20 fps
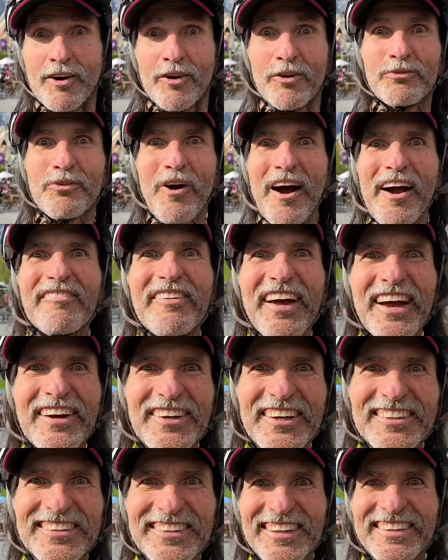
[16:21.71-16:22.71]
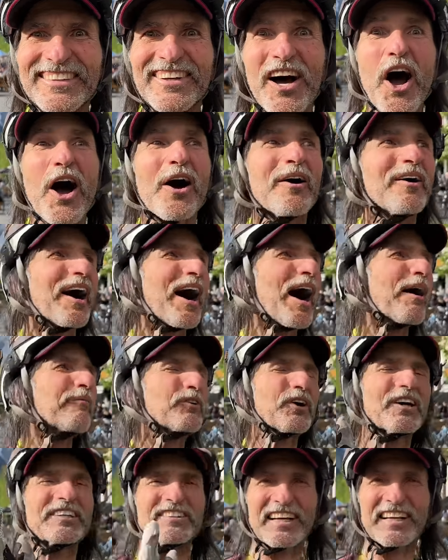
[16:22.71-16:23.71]
Ryan Van Dusen. Oh, I'm
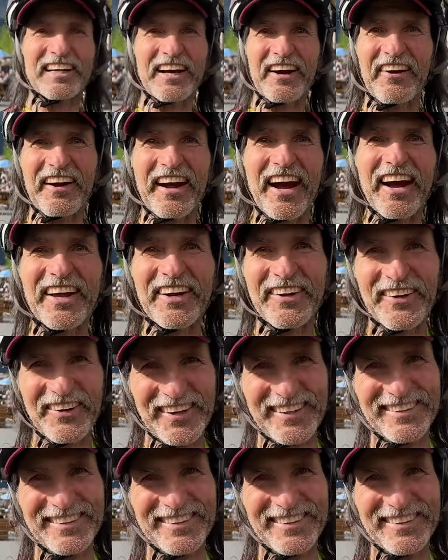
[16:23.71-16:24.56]
Crazy Larry. How you doing?